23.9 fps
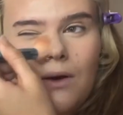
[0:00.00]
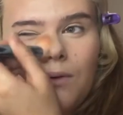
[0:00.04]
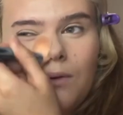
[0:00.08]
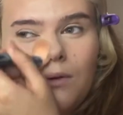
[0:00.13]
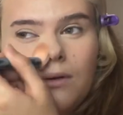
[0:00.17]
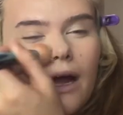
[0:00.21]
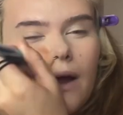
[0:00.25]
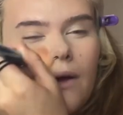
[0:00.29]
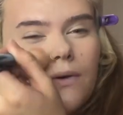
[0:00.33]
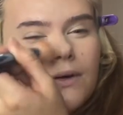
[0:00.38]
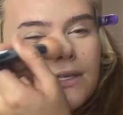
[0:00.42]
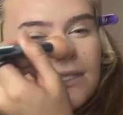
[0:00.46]

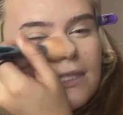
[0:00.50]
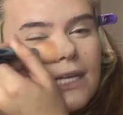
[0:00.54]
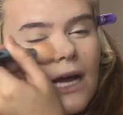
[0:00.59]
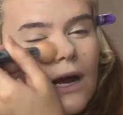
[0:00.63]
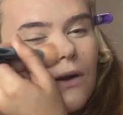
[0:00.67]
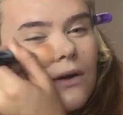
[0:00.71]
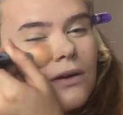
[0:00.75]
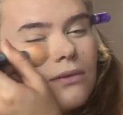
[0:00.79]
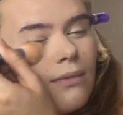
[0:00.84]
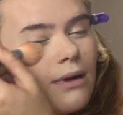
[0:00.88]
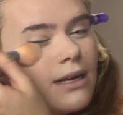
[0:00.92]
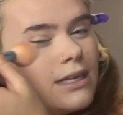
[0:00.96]
always
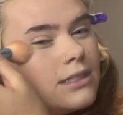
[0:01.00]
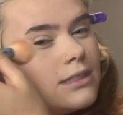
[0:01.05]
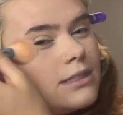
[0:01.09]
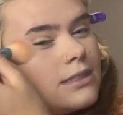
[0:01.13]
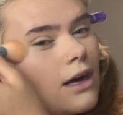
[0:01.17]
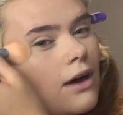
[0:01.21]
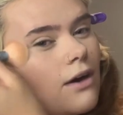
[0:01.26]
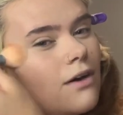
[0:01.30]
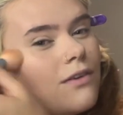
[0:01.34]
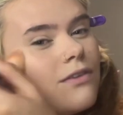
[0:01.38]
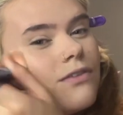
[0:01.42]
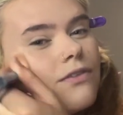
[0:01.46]
doubted
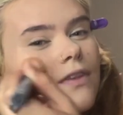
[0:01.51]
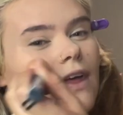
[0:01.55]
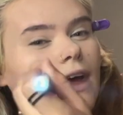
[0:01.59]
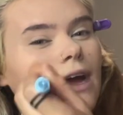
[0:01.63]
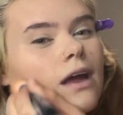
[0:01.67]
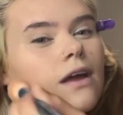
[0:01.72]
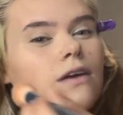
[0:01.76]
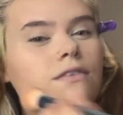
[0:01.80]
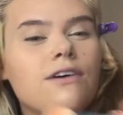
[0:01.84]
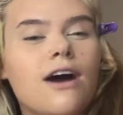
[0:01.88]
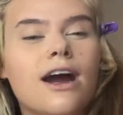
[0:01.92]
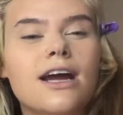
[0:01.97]
myself that
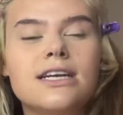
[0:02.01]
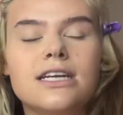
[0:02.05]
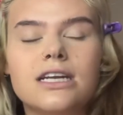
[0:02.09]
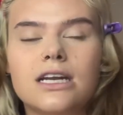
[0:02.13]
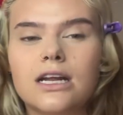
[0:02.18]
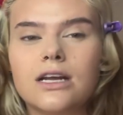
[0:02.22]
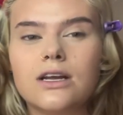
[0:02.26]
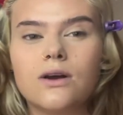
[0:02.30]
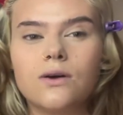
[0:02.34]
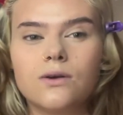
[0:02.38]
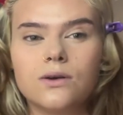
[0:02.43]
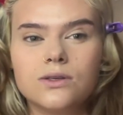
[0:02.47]
if I
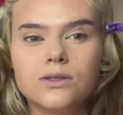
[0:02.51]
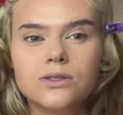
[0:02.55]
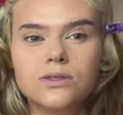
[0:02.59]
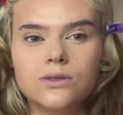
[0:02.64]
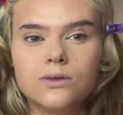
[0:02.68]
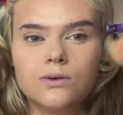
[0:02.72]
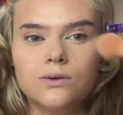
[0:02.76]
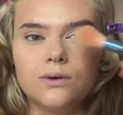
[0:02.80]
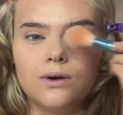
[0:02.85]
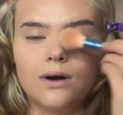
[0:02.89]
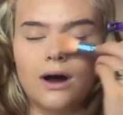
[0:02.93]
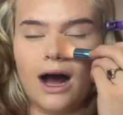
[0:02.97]
didn't go to
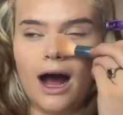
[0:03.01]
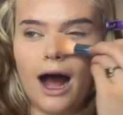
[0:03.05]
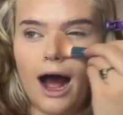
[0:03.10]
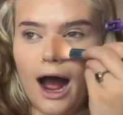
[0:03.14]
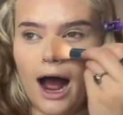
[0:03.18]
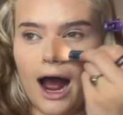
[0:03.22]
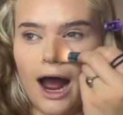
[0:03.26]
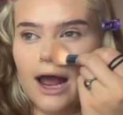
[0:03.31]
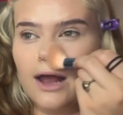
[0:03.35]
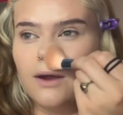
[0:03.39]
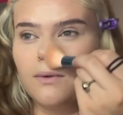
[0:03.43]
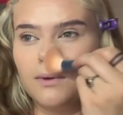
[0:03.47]
school,
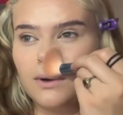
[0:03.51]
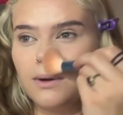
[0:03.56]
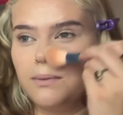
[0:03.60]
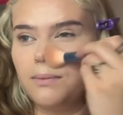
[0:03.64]
I'm